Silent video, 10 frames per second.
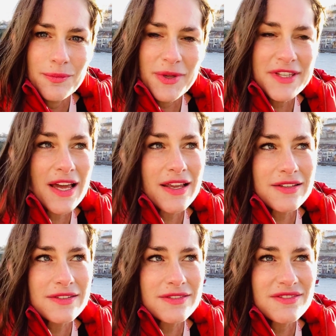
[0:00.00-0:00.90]
But
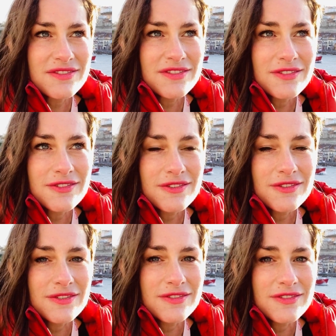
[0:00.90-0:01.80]
then,
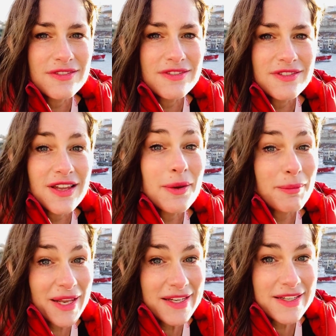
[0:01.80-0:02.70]

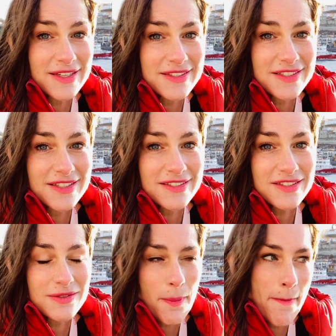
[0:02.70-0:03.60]
in many
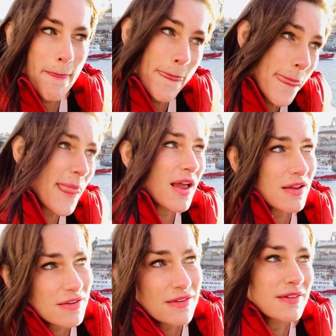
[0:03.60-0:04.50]
cases,
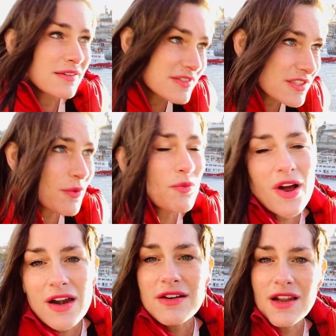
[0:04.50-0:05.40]

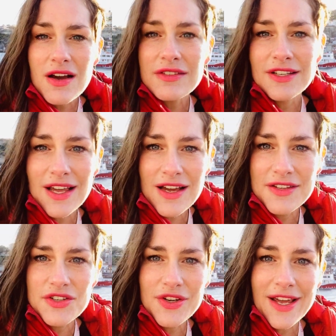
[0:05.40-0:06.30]
somewhere along the
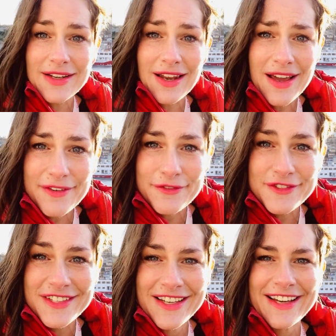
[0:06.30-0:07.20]
line you get
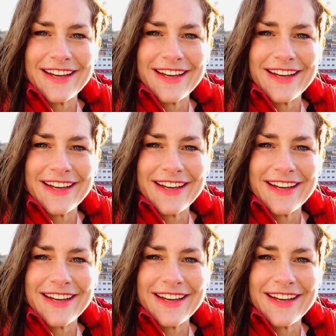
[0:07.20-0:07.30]
lifed.